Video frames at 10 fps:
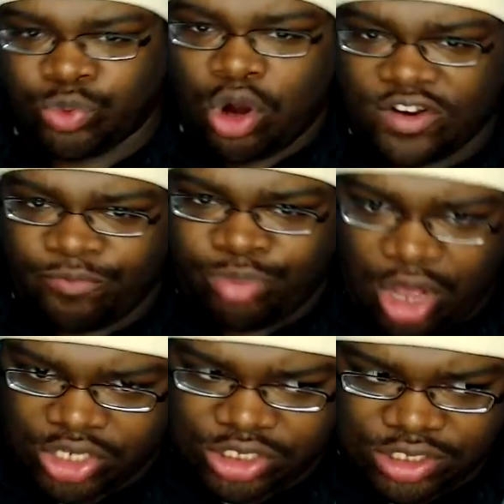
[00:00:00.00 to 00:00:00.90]
in his world of
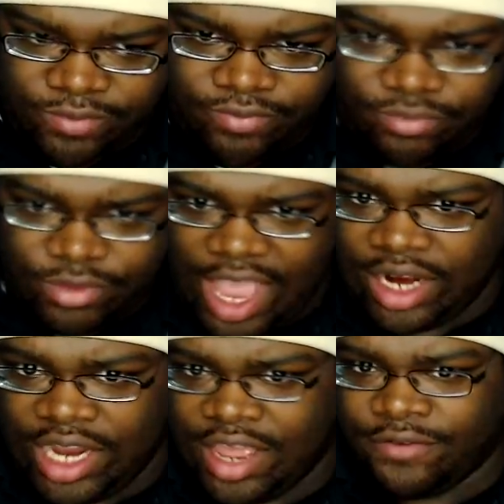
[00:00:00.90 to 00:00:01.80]
books
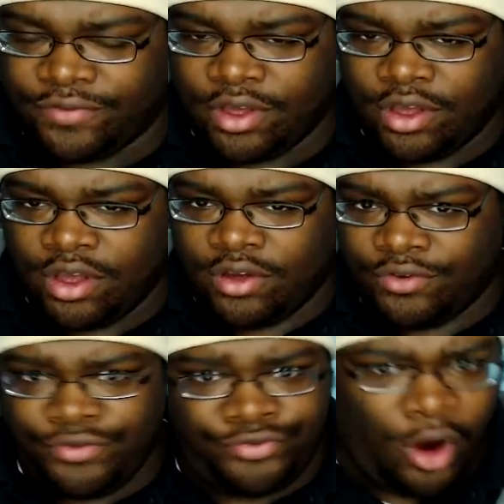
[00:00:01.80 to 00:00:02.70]
and live
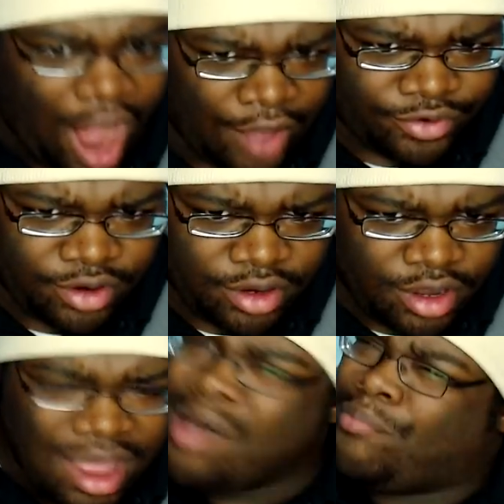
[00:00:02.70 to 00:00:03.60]
forever.
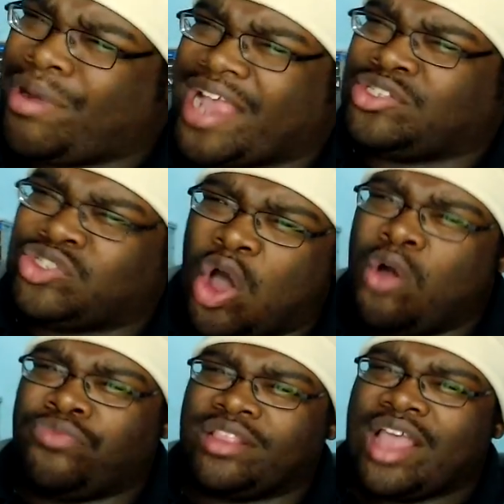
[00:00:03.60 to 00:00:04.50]
But I
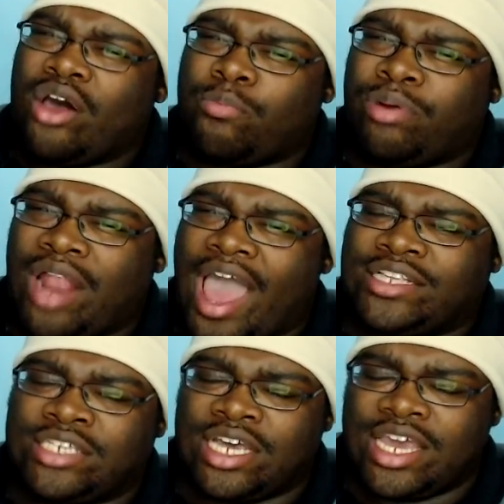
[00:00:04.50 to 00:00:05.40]
don't think that would
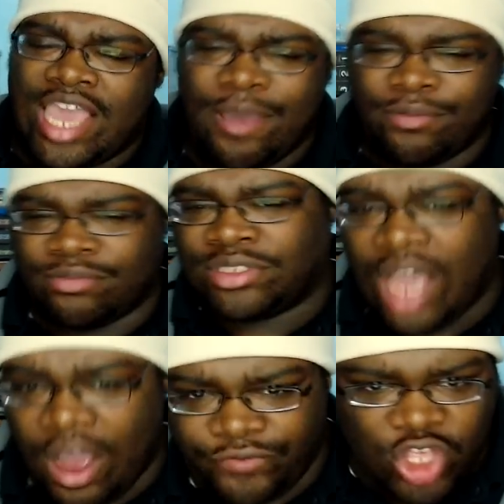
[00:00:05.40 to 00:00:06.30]
apply to
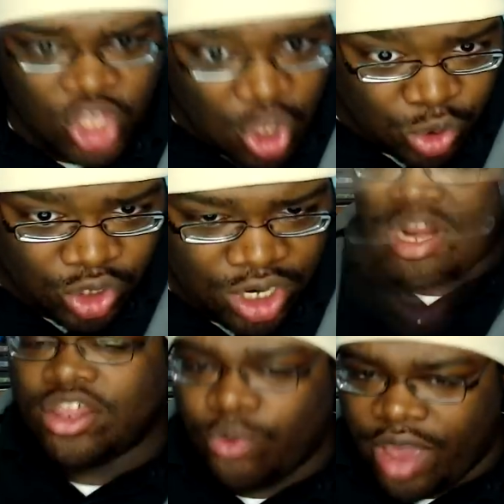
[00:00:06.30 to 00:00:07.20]
himself, the user.
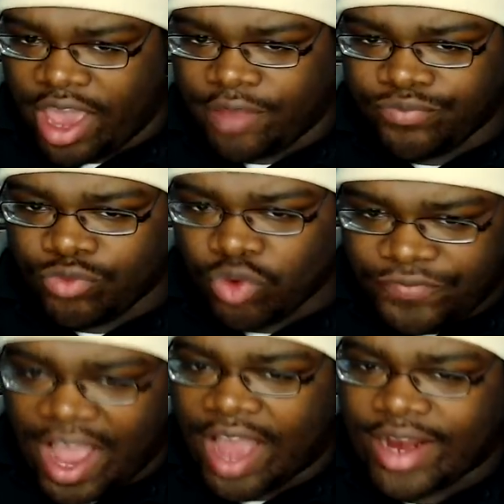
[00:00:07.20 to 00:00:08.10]
But either way,
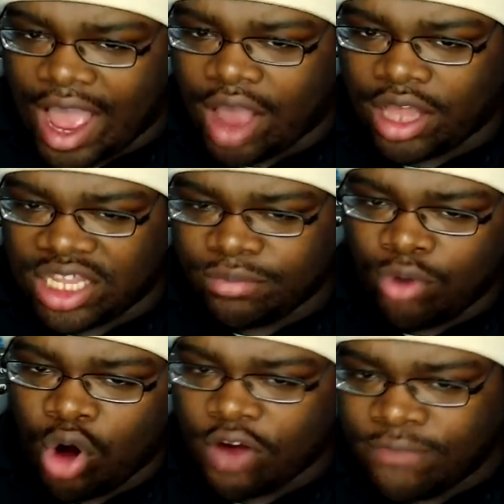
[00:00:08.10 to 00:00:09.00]
we find out a little
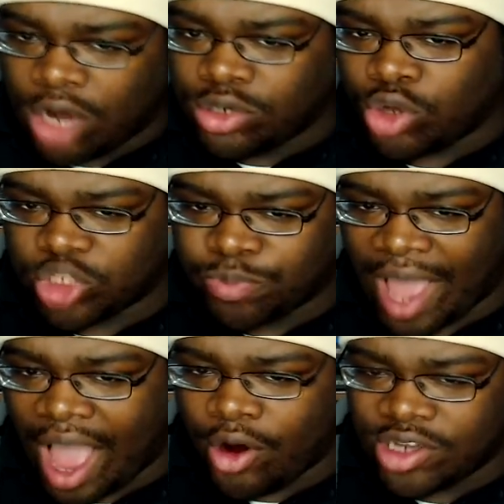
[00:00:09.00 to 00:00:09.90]
more of Montdor's
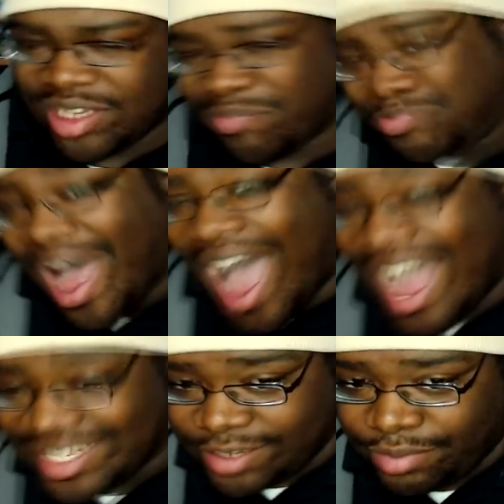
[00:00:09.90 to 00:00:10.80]
powers and
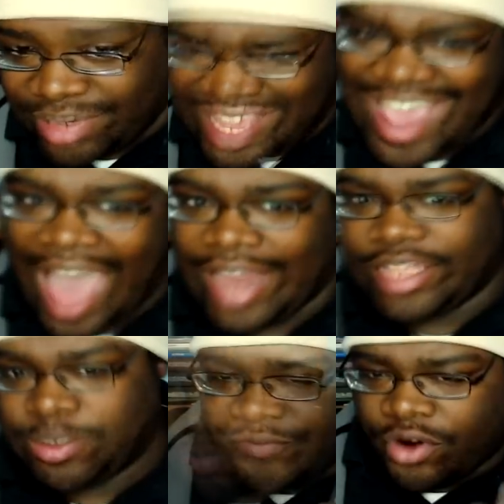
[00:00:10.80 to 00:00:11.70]
possibly
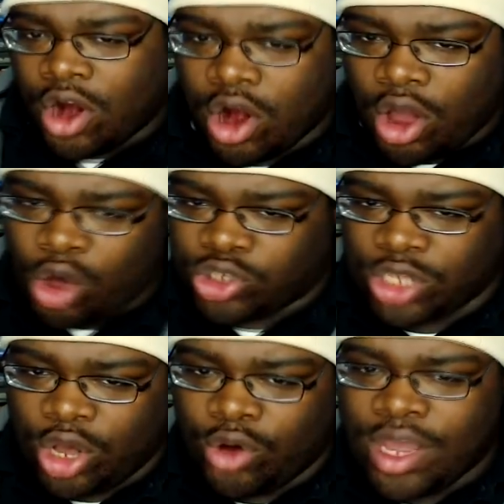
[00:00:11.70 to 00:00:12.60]
Gallant's. And for her,
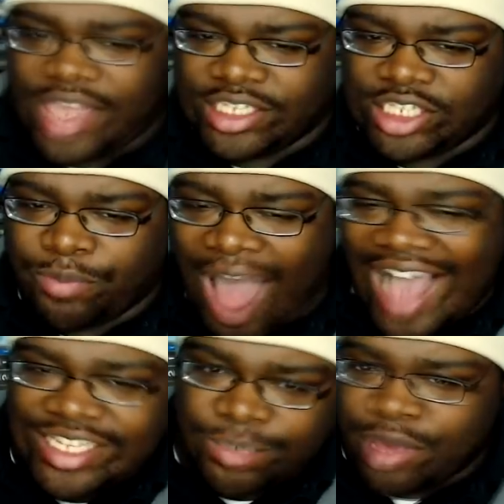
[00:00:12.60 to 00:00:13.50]
also, it's the
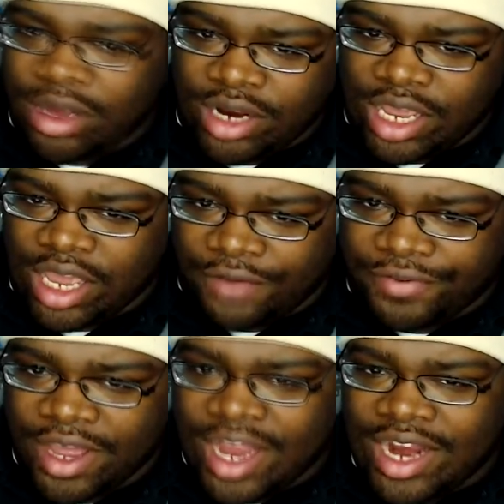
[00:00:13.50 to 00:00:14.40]
possibility of